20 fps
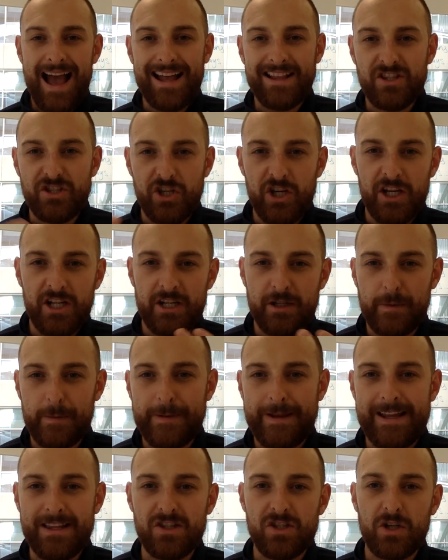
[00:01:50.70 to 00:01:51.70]
and turning them
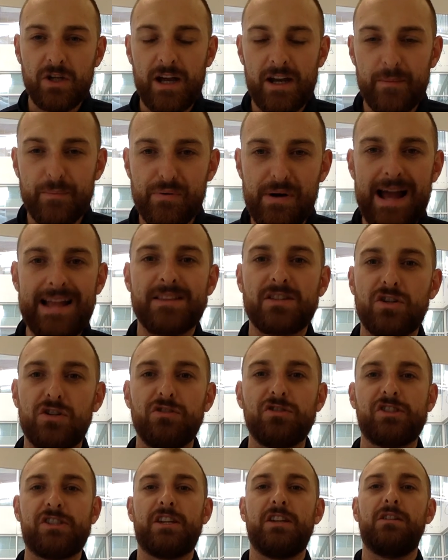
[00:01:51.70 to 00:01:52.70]
into kind of
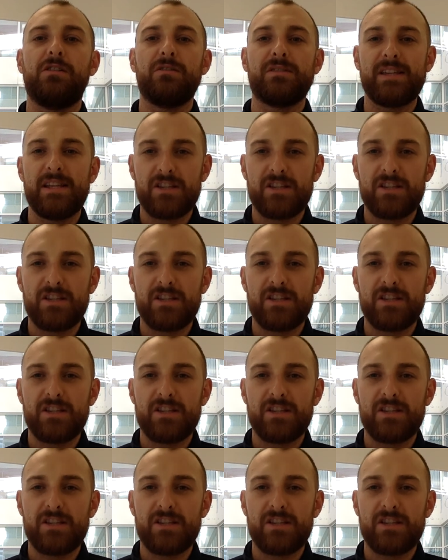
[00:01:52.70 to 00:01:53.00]
practical skills